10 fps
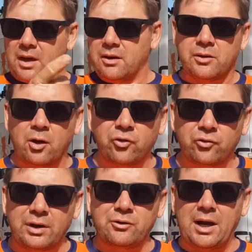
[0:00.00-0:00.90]
Those
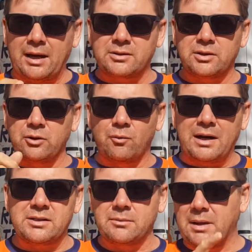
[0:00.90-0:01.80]
3 tracks, you
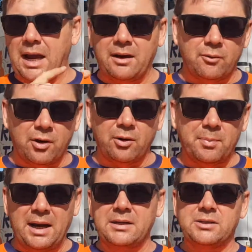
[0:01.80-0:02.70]
race them at your own
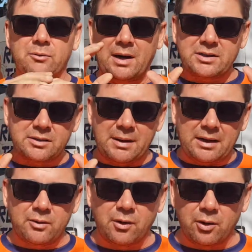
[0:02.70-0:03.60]
pace. You race them at
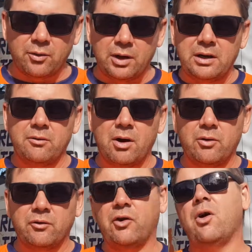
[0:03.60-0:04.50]
in your
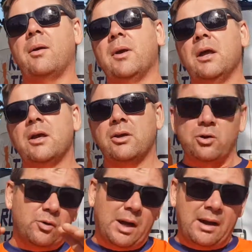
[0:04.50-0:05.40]
own time.
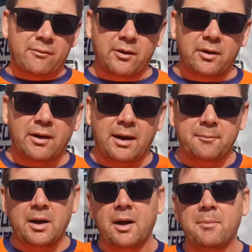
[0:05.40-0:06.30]
You have
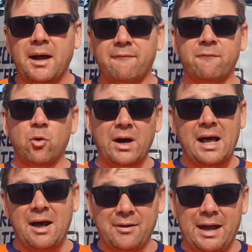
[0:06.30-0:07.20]
about
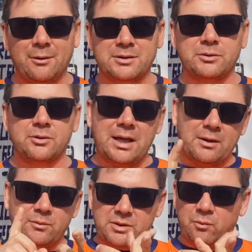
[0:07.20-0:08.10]
4.5 hours to do that.
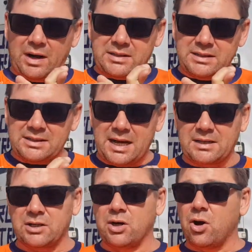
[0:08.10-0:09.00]
So racing
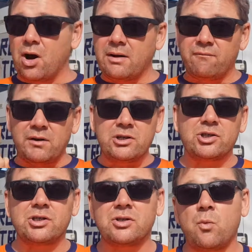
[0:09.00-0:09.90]
starts at 9,
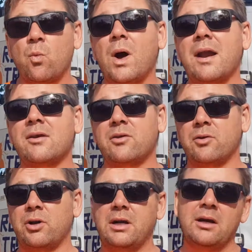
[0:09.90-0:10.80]
finishing at
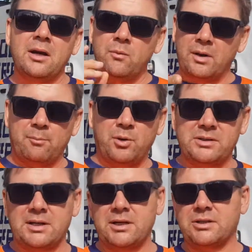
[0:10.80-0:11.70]
1:30. We get
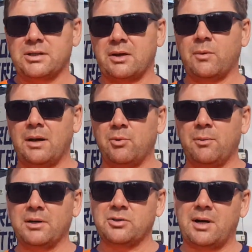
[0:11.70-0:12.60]
presentations underway pretty
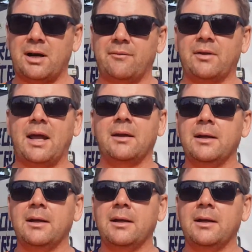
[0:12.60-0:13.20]
much straight after that.